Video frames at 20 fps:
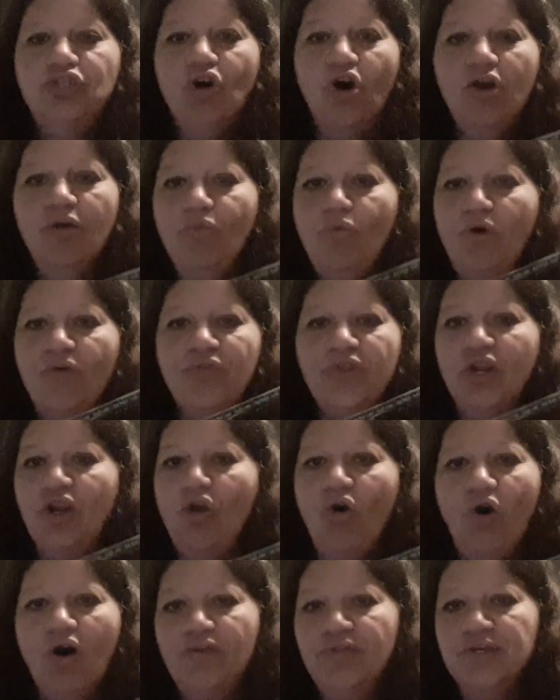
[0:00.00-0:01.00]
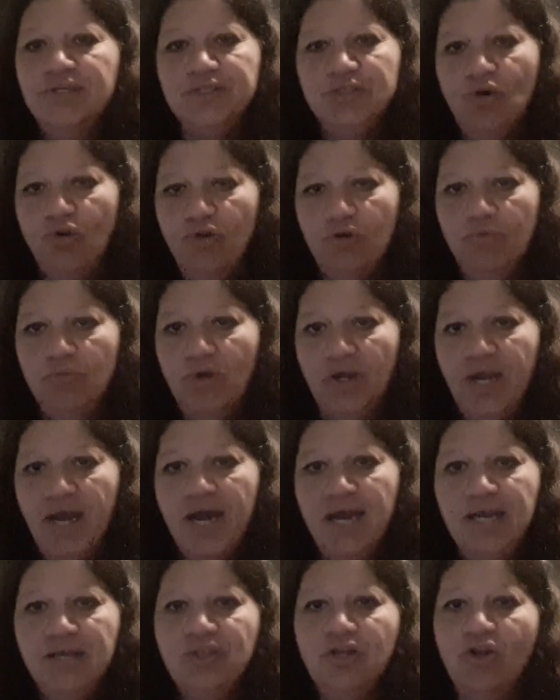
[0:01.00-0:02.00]
don't want the line that's on them,
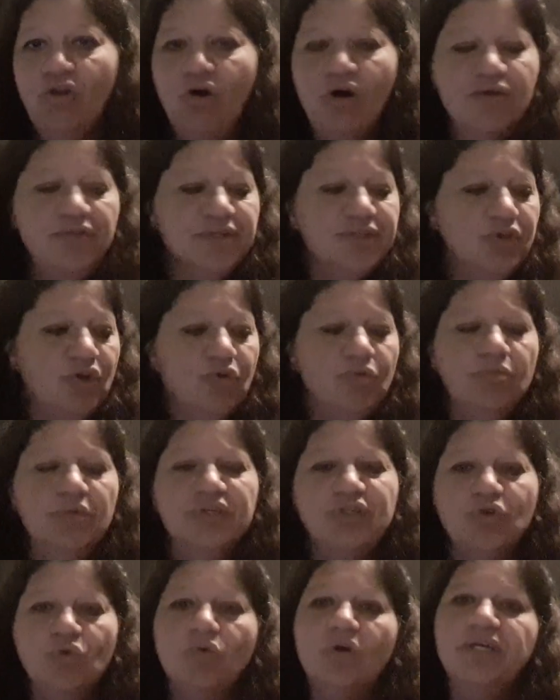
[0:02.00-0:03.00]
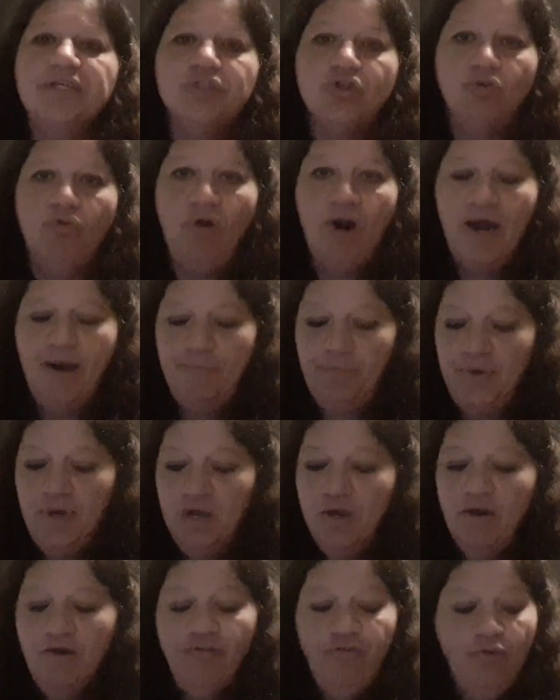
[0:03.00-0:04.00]
okay? The line that's on them is always crap.
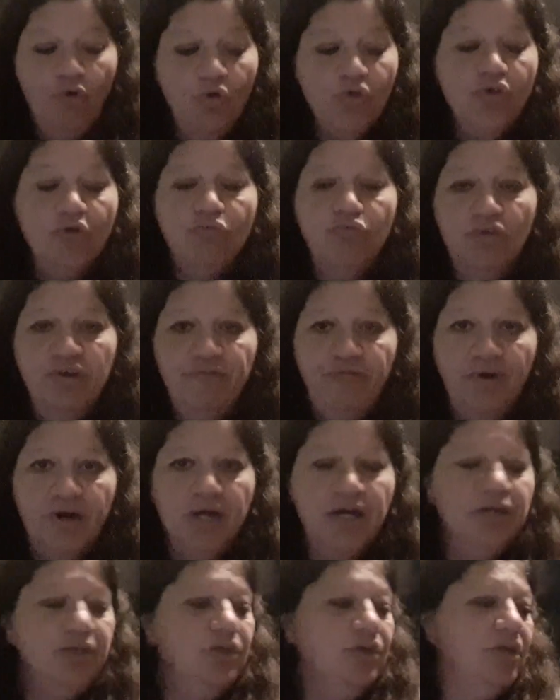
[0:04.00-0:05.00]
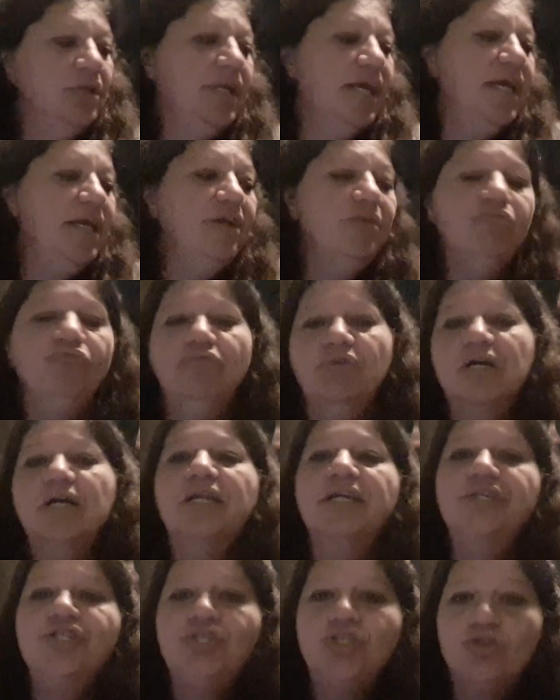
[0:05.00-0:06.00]
For the river, you need
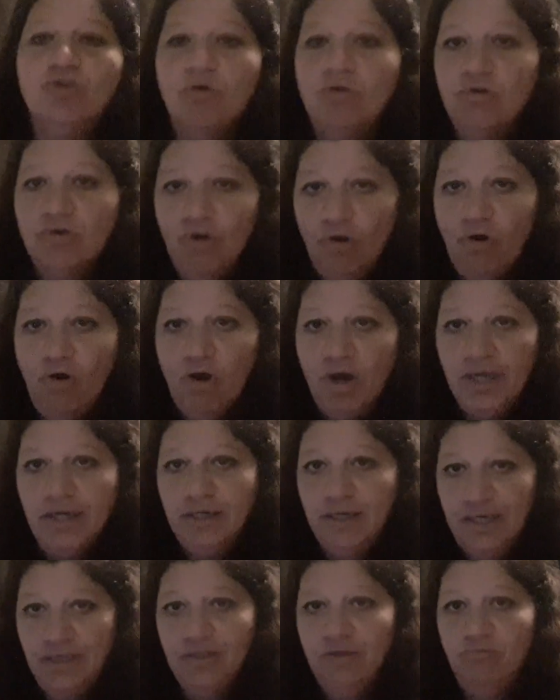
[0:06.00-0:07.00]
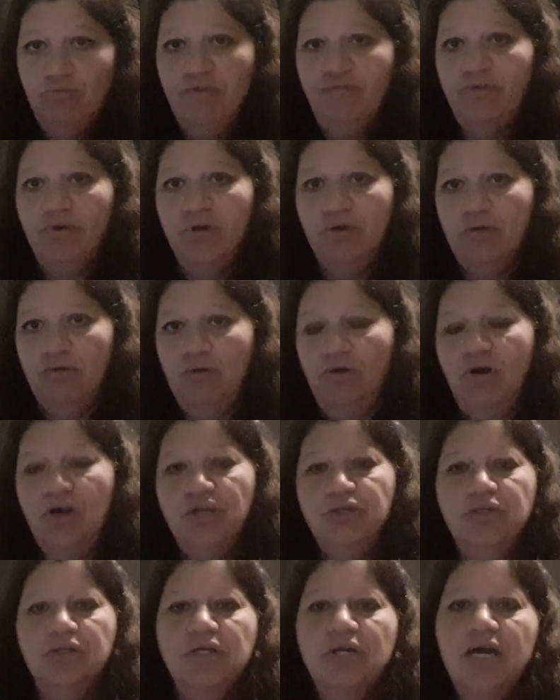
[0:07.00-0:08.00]
really strong line in the river, all
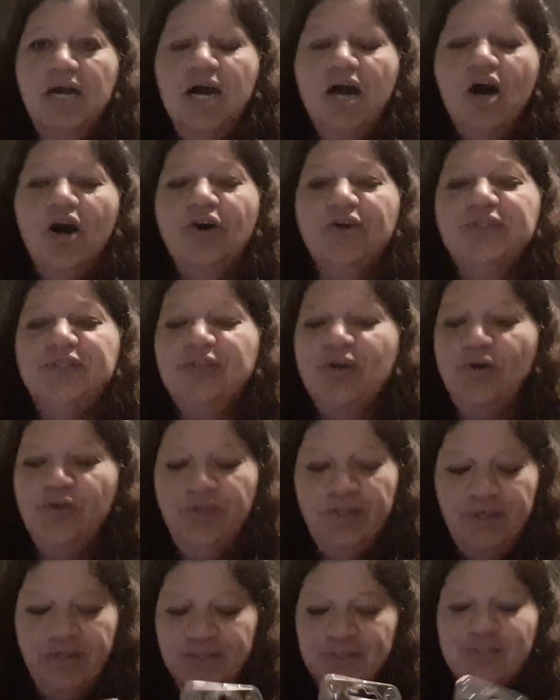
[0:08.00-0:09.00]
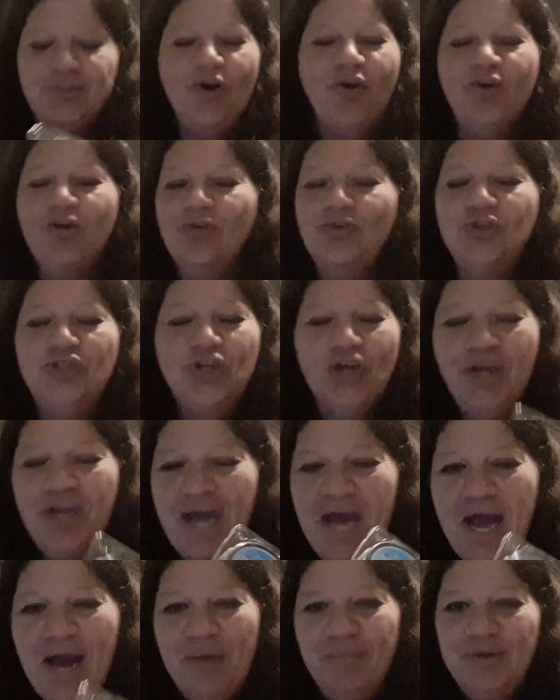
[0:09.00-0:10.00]
right? I couldn't tell you
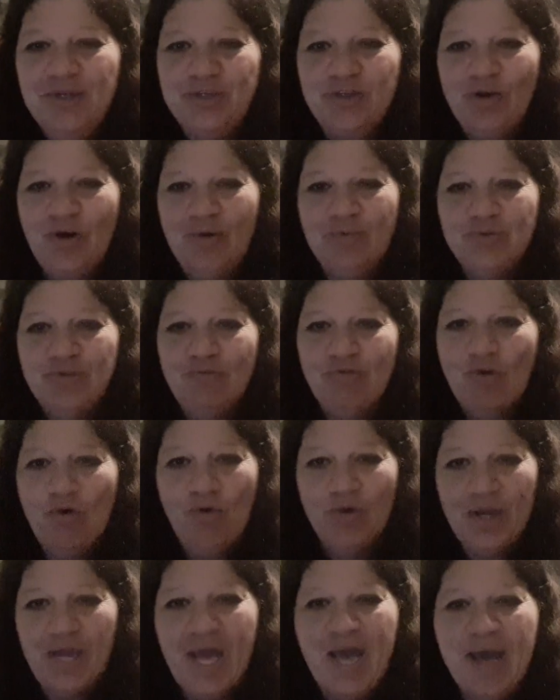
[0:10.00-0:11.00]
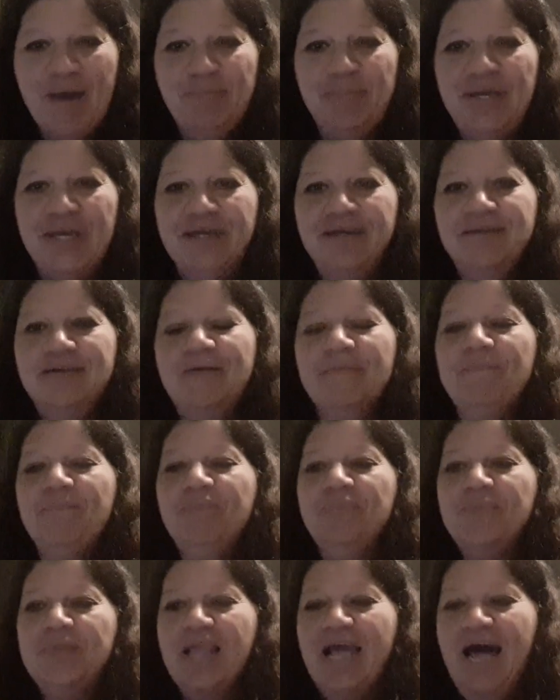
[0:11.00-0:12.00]
how many times I've gone camping,
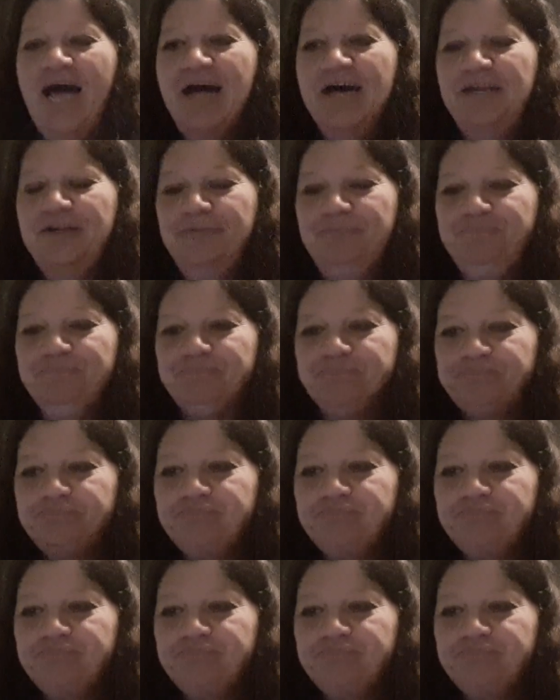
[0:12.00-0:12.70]
and